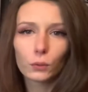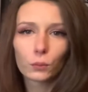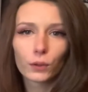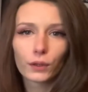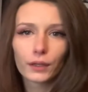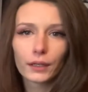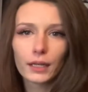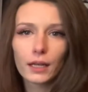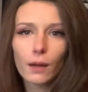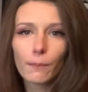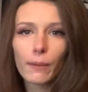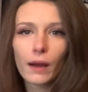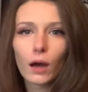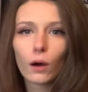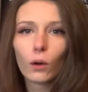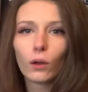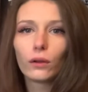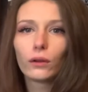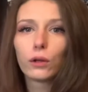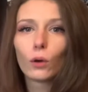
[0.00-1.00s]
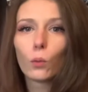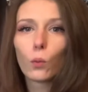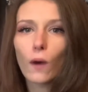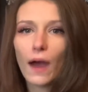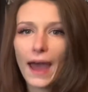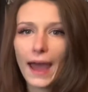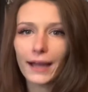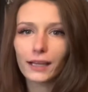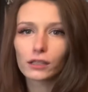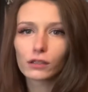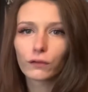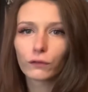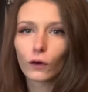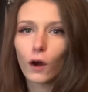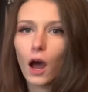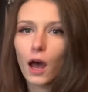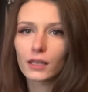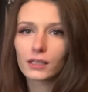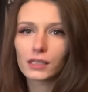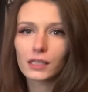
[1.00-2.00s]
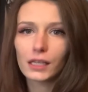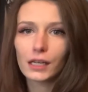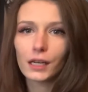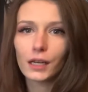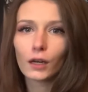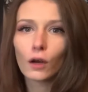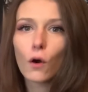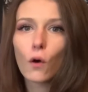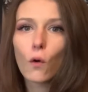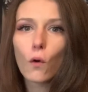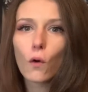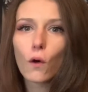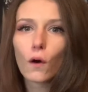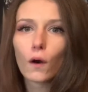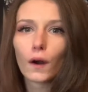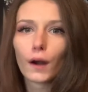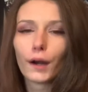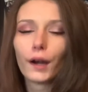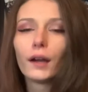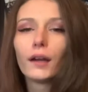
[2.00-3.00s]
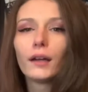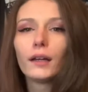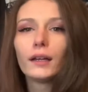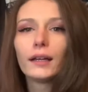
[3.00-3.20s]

to worry about the wax frosting or